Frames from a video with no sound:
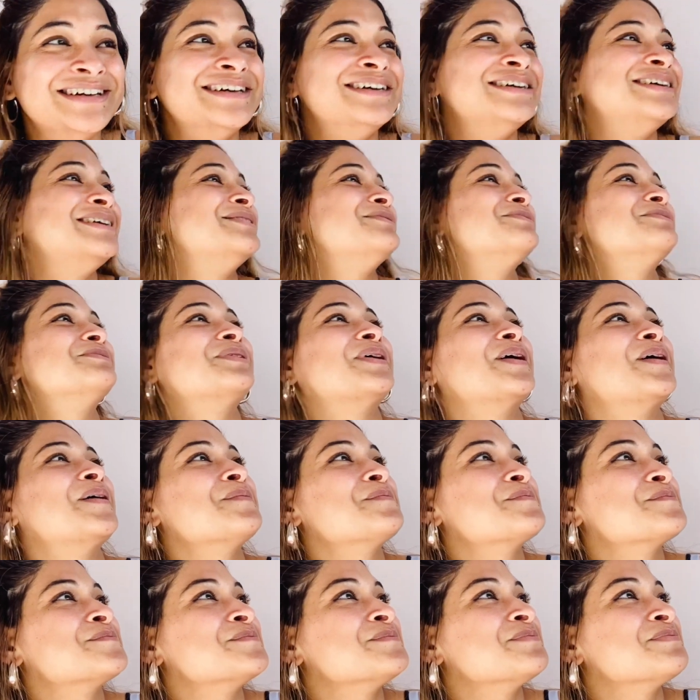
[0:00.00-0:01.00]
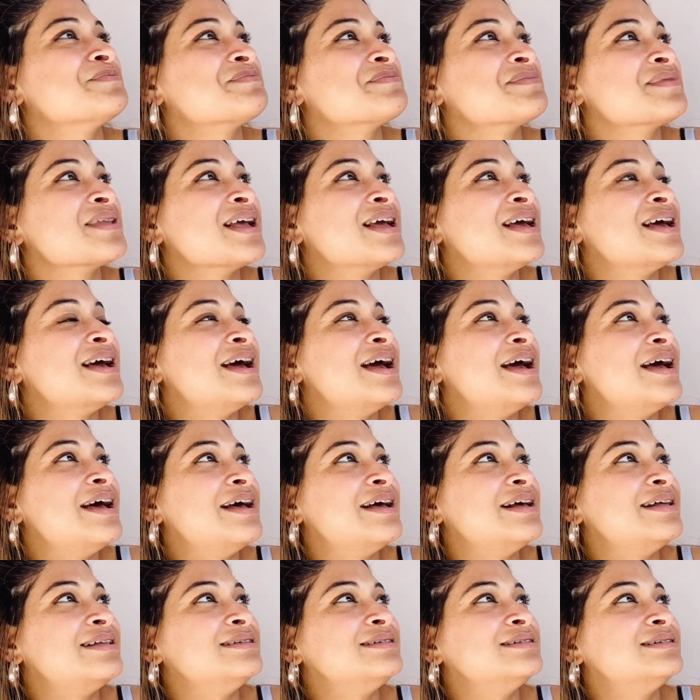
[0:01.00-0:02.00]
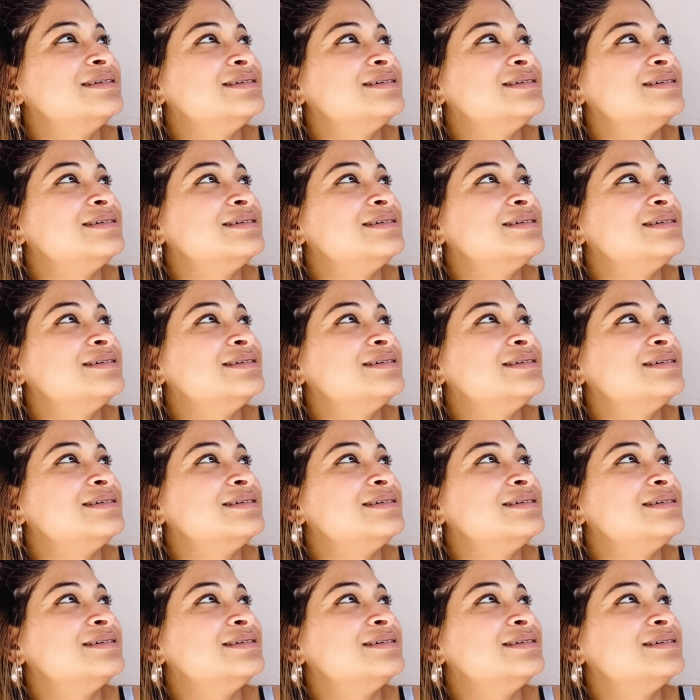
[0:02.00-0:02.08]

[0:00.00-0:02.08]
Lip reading: Okay, and